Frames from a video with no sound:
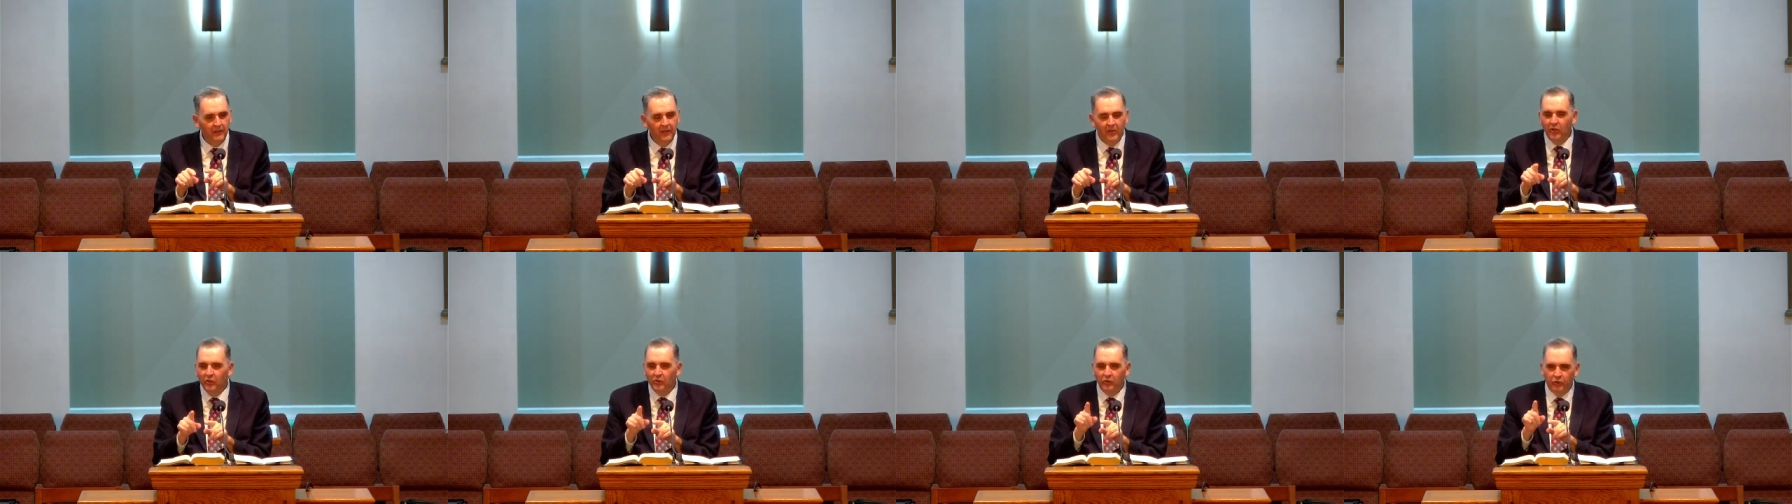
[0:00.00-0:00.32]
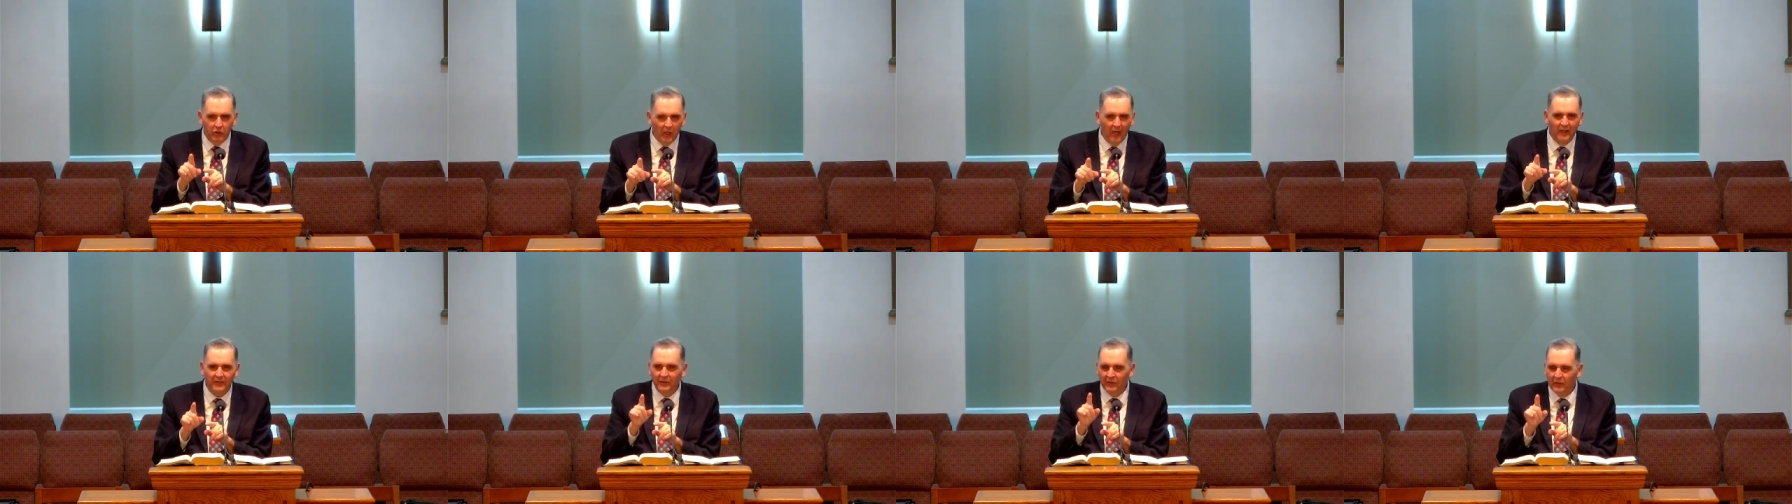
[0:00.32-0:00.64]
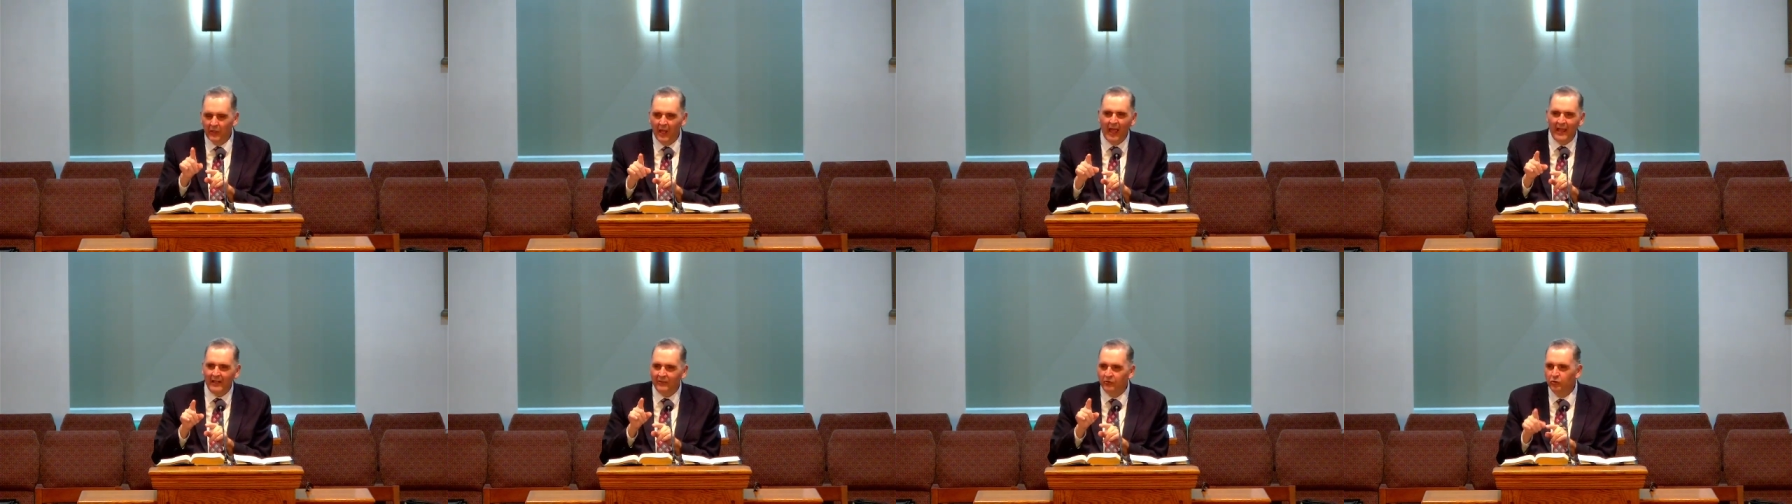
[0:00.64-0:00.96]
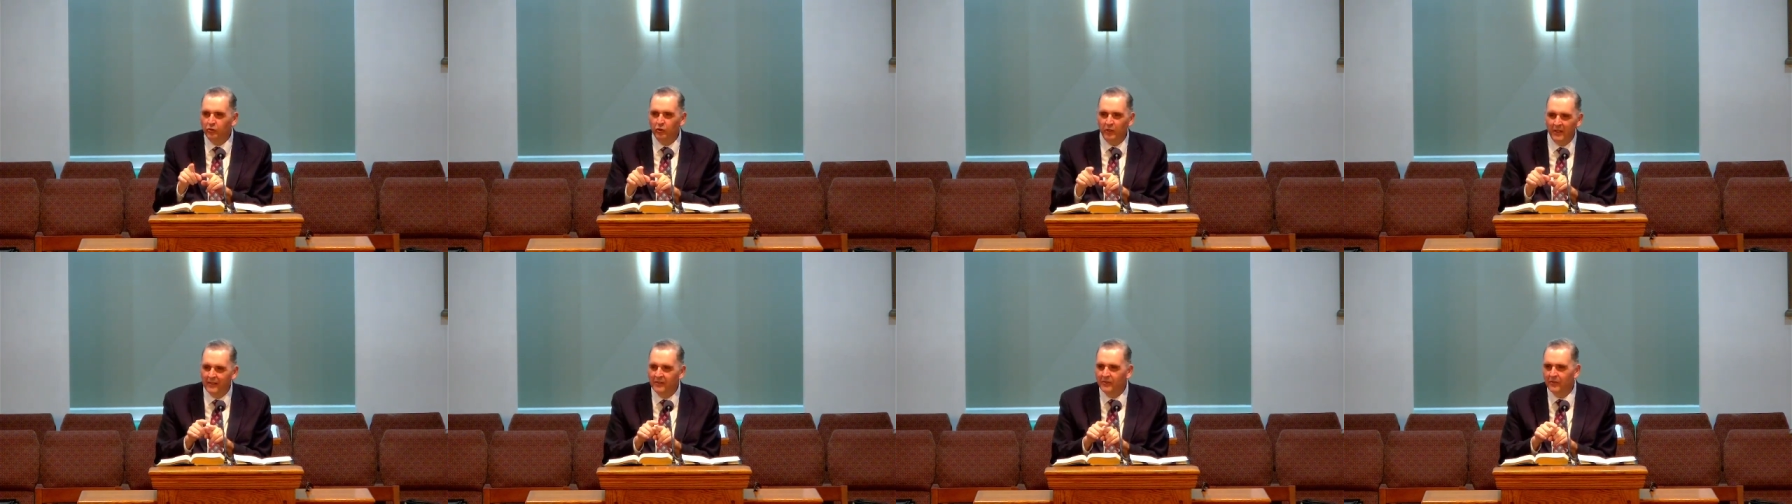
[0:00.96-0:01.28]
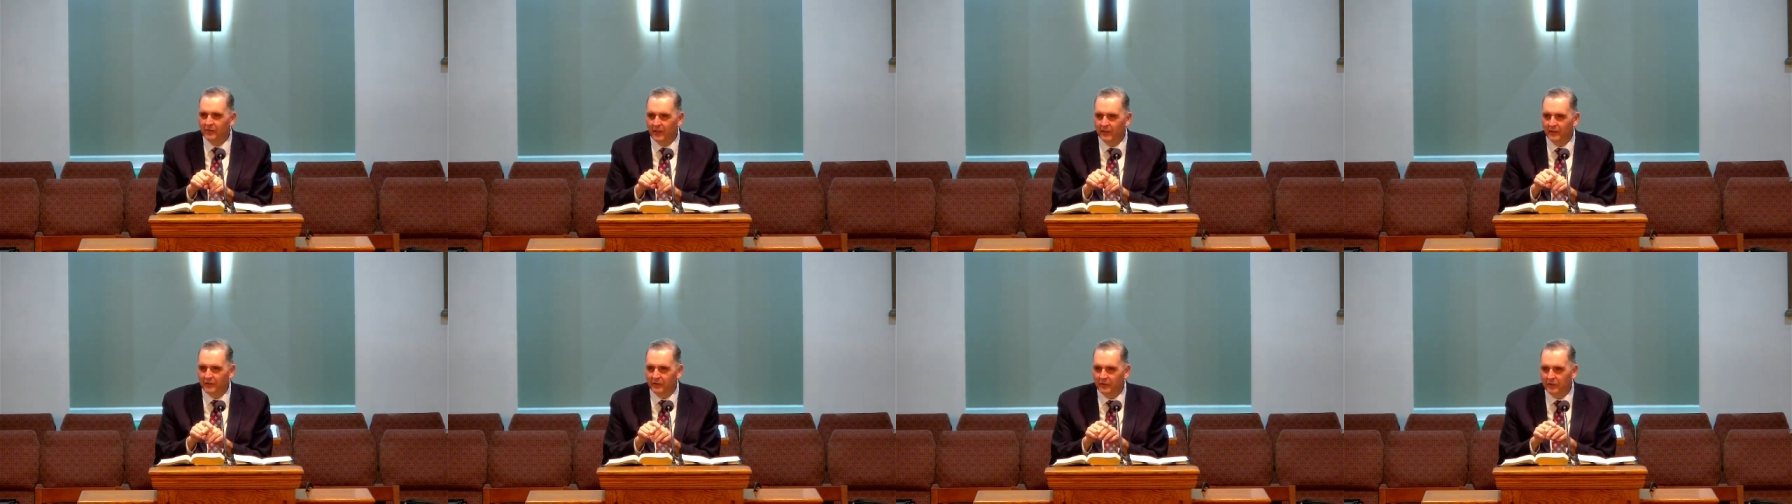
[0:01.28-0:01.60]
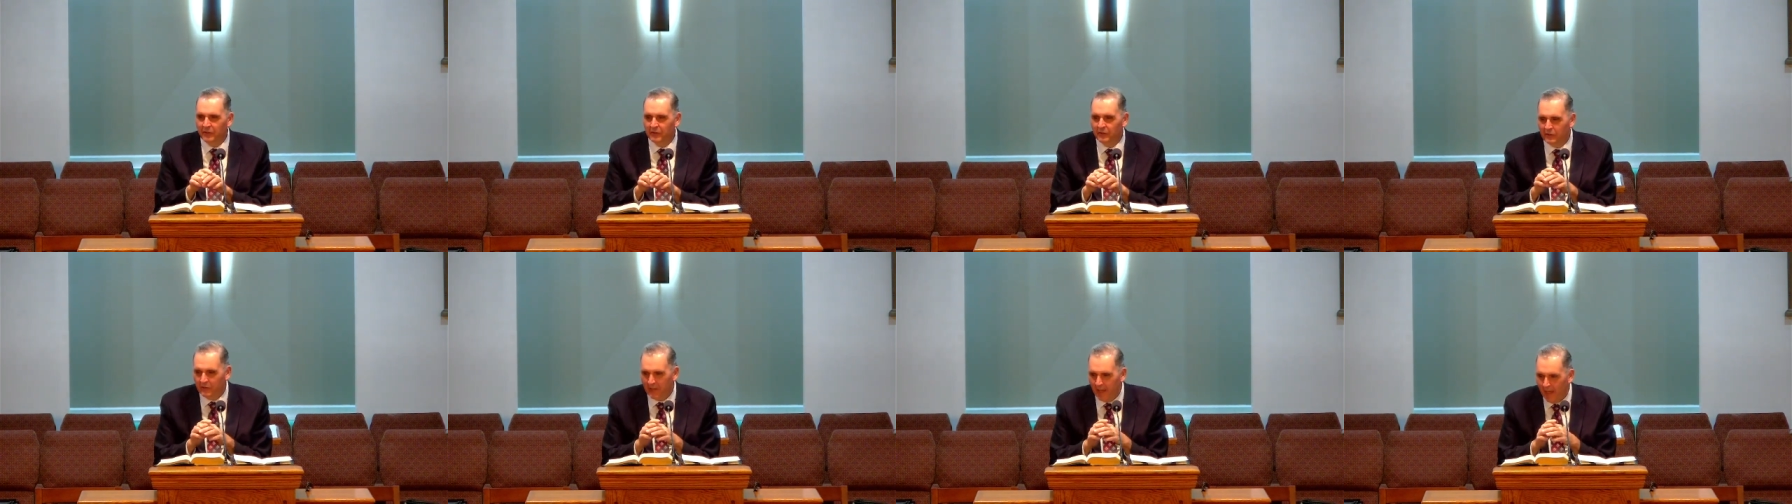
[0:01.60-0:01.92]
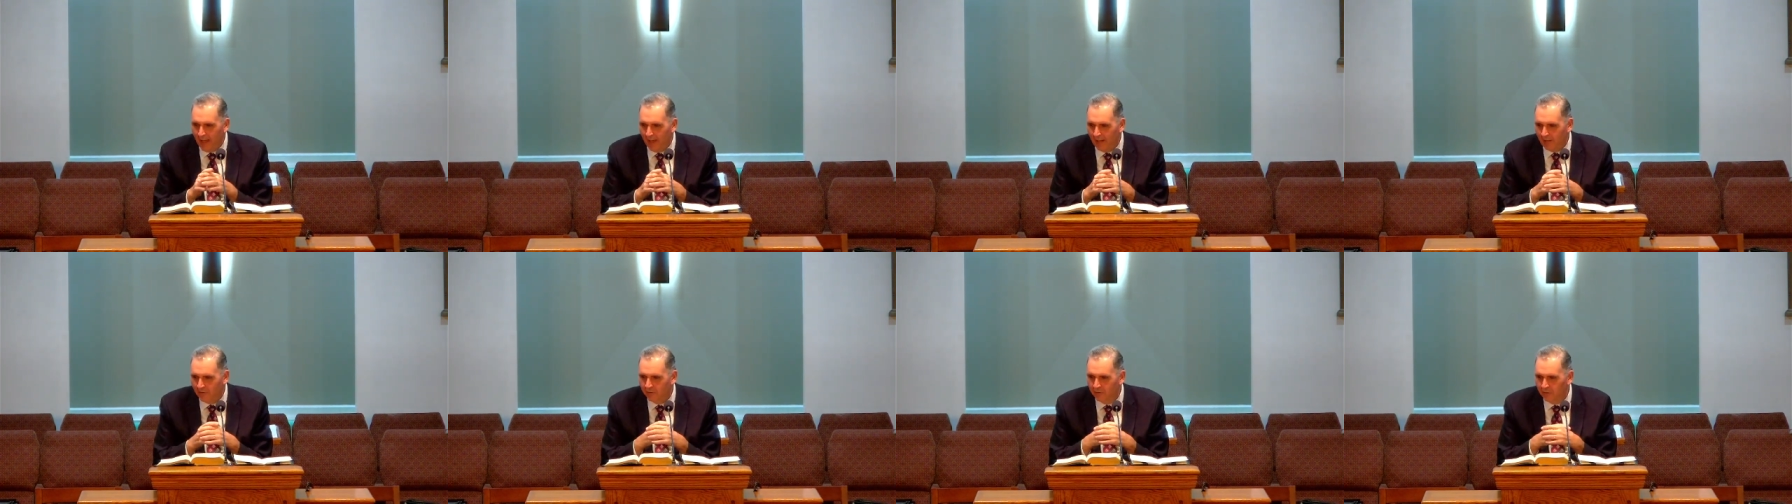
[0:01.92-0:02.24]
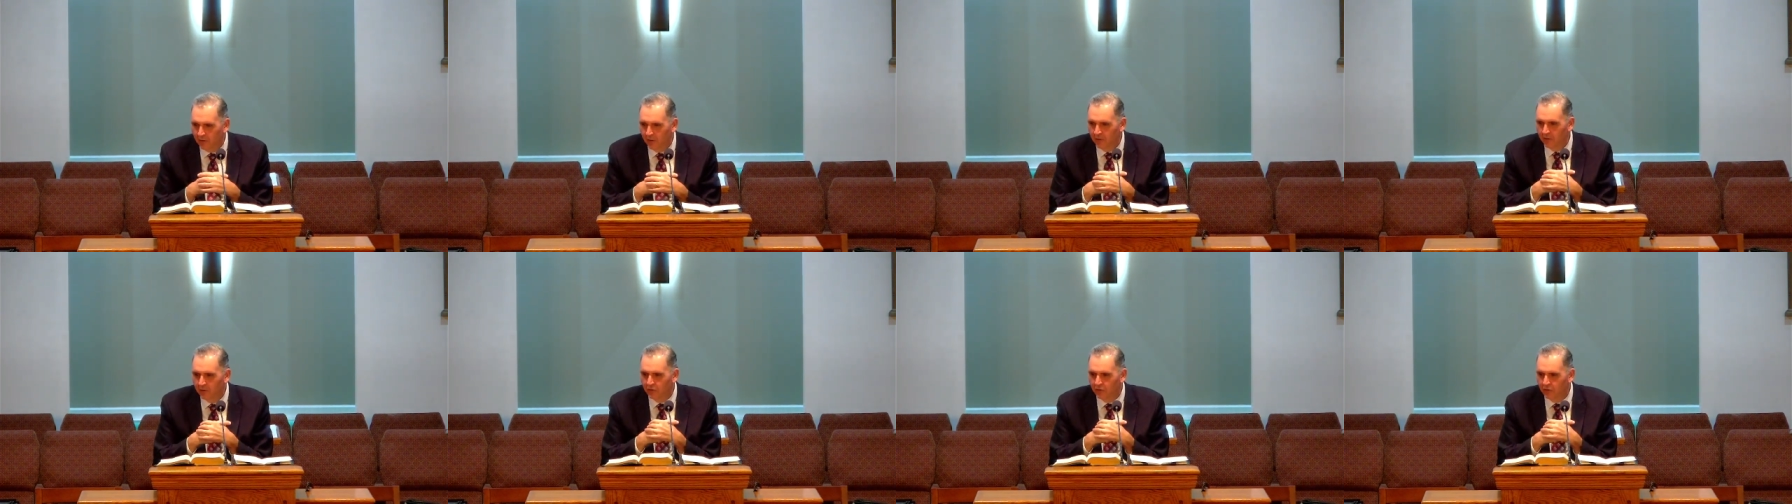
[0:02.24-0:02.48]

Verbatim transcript: Just like Jesus said